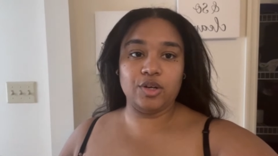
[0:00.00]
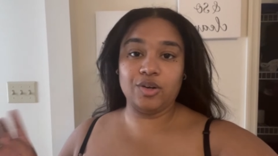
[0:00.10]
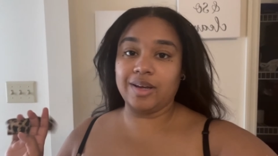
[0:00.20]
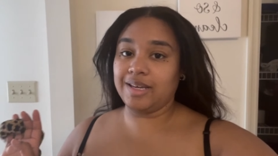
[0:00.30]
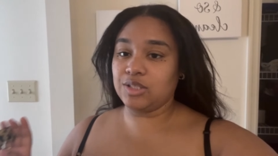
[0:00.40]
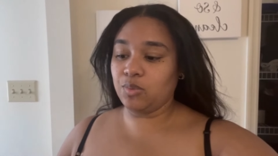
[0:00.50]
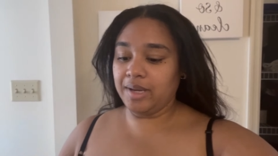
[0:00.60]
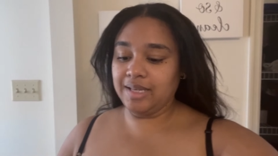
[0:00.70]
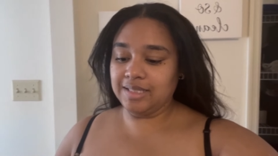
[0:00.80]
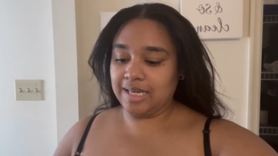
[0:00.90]
Okay, it's
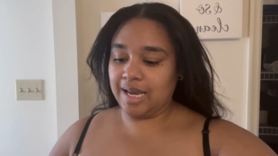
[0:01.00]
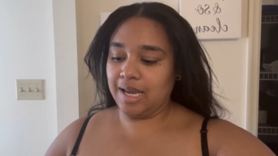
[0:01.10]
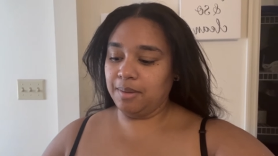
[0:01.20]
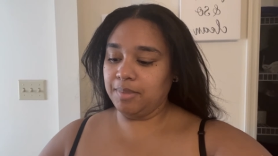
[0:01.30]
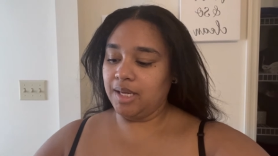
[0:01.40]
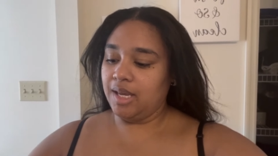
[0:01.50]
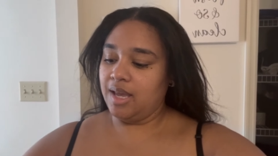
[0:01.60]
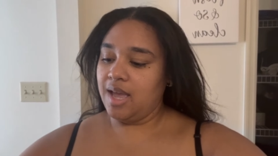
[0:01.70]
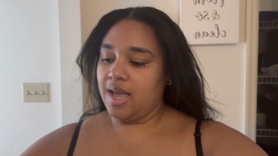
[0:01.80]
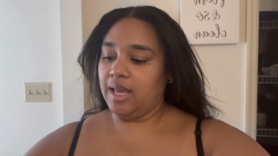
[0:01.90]
weigh-in time,
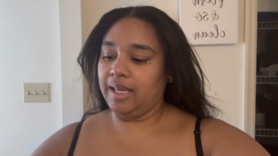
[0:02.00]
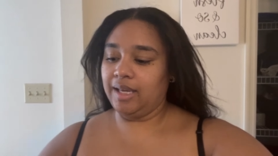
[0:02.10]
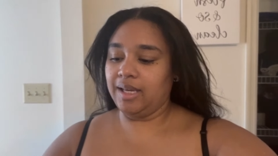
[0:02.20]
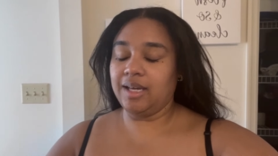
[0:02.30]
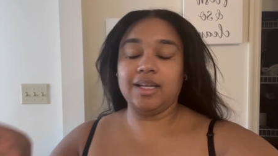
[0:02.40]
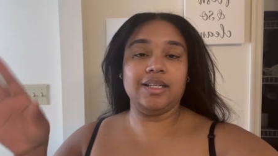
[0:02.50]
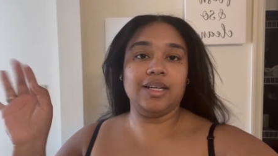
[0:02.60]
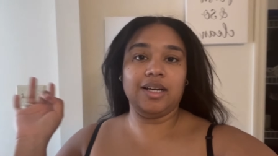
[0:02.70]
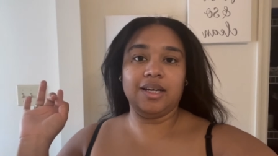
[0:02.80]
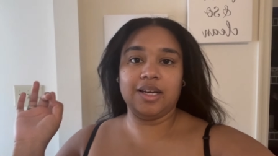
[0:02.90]
and
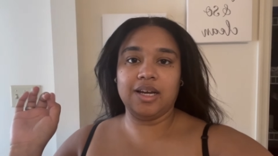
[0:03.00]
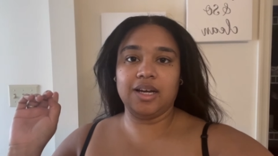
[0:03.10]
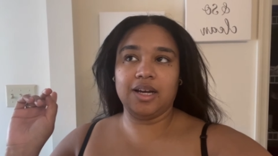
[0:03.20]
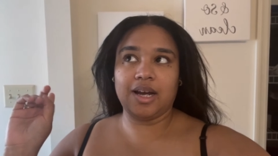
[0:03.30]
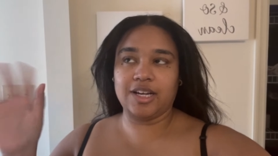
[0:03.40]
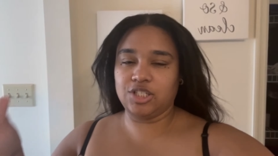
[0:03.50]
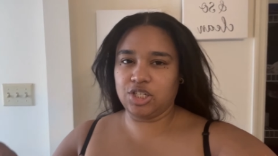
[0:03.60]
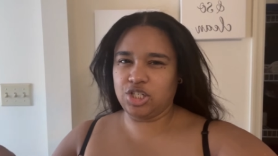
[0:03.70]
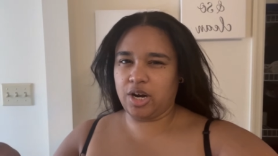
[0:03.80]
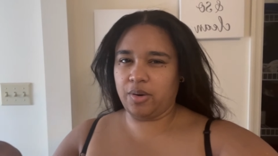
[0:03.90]
I just took a
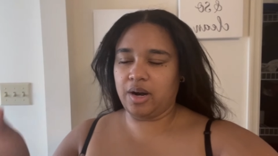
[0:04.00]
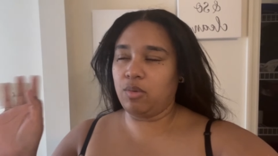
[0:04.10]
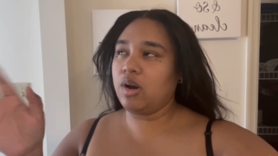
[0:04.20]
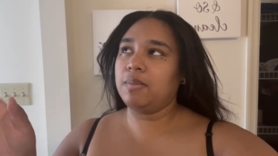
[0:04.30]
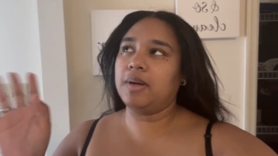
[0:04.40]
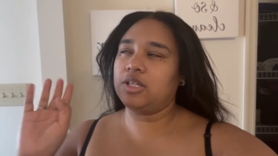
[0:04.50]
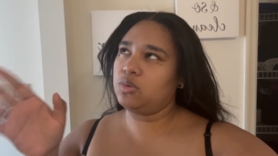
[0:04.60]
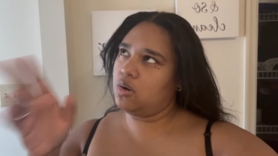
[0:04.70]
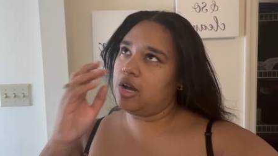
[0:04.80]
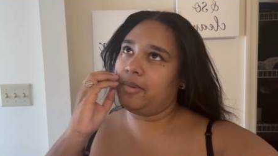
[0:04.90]
shower.
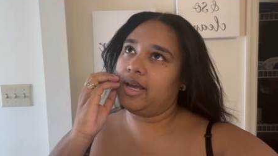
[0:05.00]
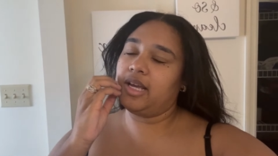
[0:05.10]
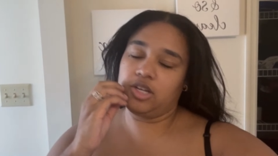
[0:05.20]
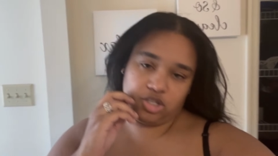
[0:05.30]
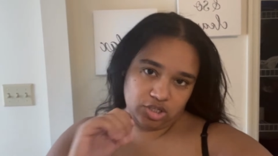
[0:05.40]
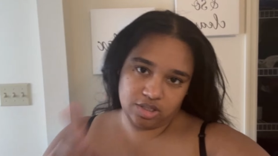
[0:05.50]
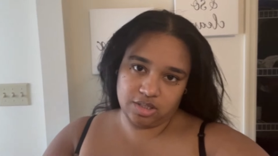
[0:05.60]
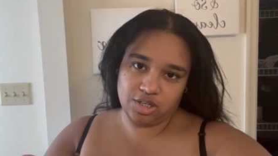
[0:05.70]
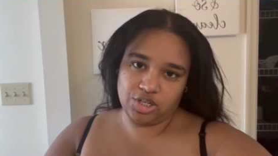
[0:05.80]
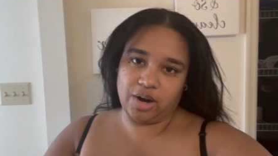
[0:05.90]
I just
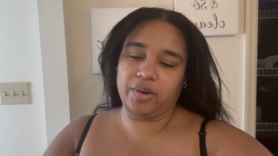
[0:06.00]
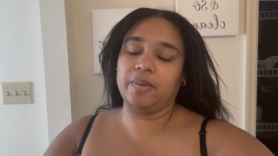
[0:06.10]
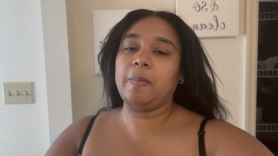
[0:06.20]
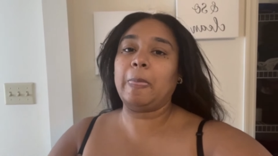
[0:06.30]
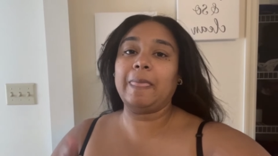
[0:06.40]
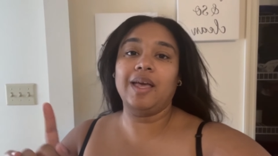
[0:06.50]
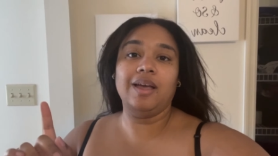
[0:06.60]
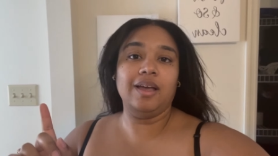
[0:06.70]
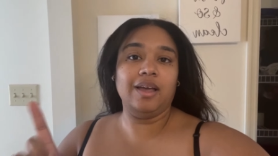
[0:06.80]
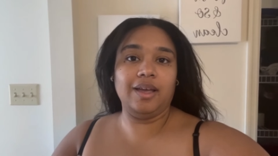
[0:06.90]
took a shower,
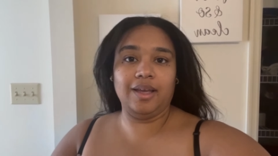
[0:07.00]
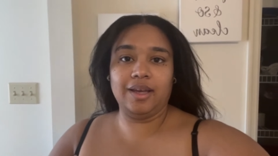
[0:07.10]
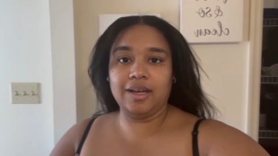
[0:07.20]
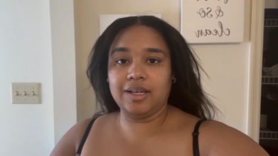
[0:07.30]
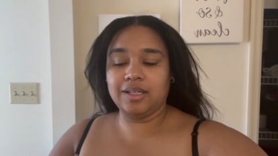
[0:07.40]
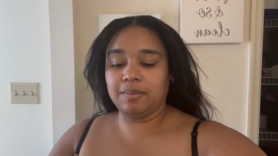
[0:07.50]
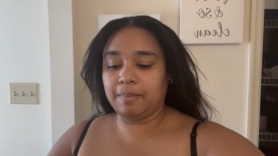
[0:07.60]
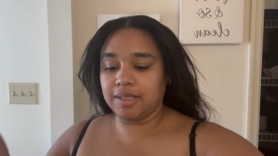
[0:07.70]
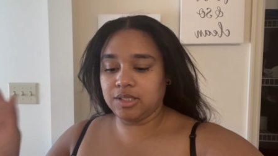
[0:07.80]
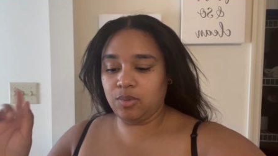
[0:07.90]
and I'm
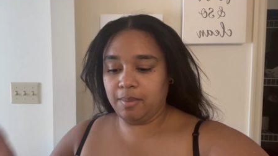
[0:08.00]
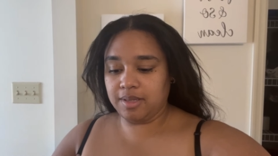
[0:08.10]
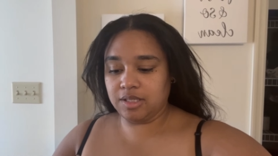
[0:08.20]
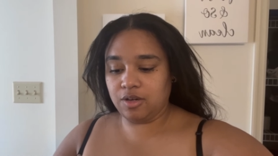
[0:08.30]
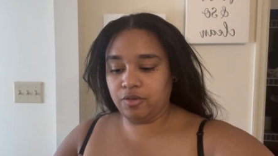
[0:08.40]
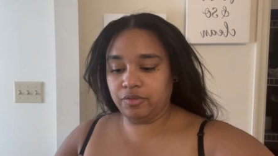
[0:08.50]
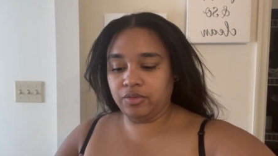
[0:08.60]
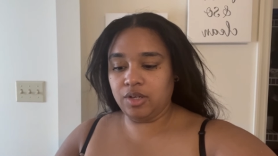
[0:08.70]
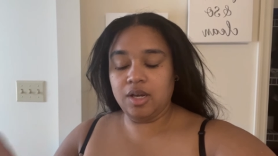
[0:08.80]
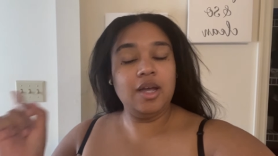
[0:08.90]
about to weigh myself.
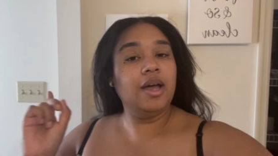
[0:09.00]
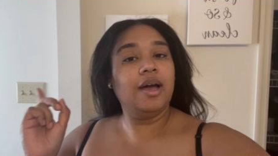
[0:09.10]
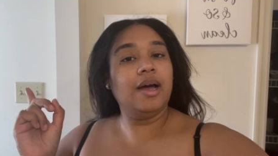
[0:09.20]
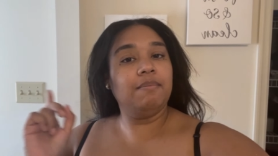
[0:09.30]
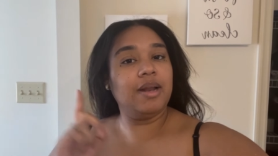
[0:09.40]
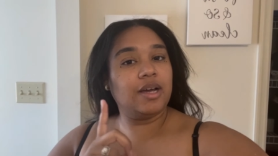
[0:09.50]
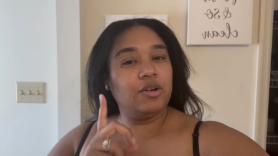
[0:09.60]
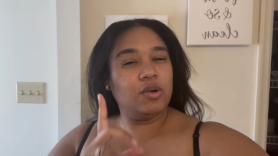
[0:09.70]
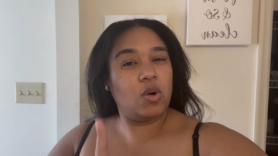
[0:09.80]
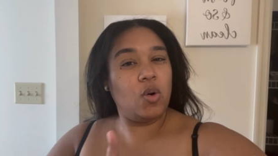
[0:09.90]
I'm not gonna
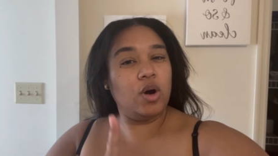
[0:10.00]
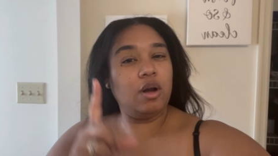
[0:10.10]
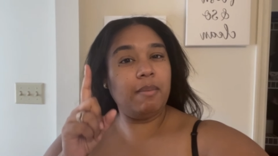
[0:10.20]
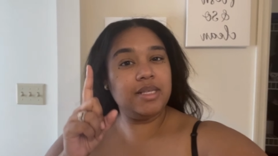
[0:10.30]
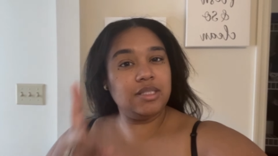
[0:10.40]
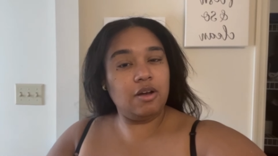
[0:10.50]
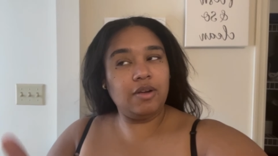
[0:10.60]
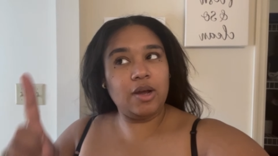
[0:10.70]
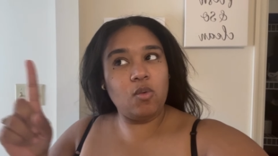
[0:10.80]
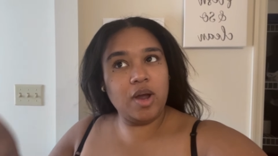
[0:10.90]
record myself
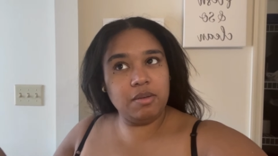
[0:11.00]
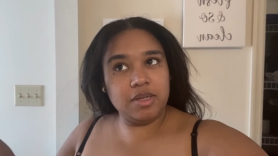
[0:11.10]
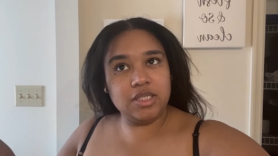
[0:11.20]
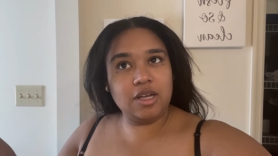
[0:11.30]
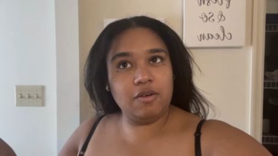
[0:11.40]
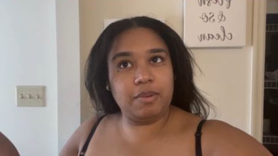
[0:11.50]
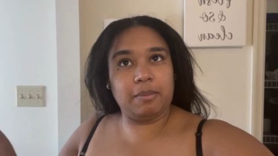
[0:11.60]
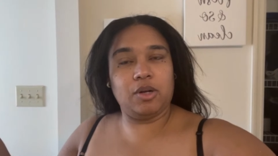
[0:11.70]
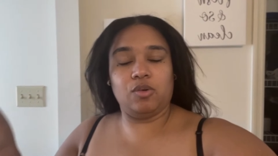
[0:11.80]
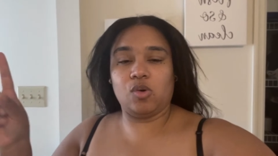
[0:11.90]
like weighing myself, but I'm
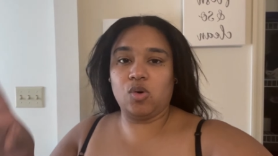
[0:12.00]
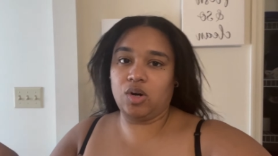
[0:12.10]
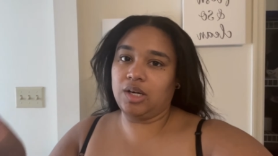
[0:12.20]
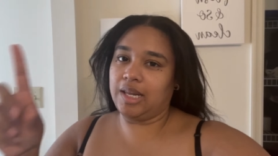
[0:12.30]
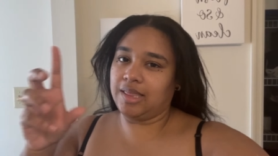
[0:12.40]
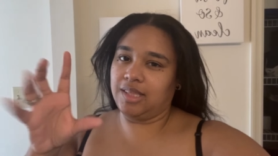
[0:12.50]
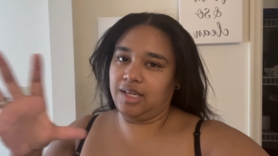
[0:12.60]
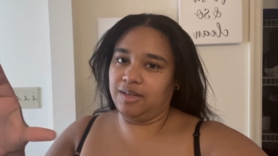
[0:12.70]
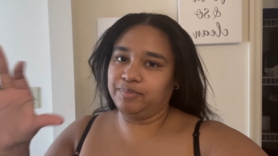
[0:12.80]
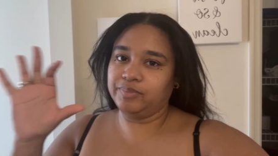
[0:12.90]
gonna record like the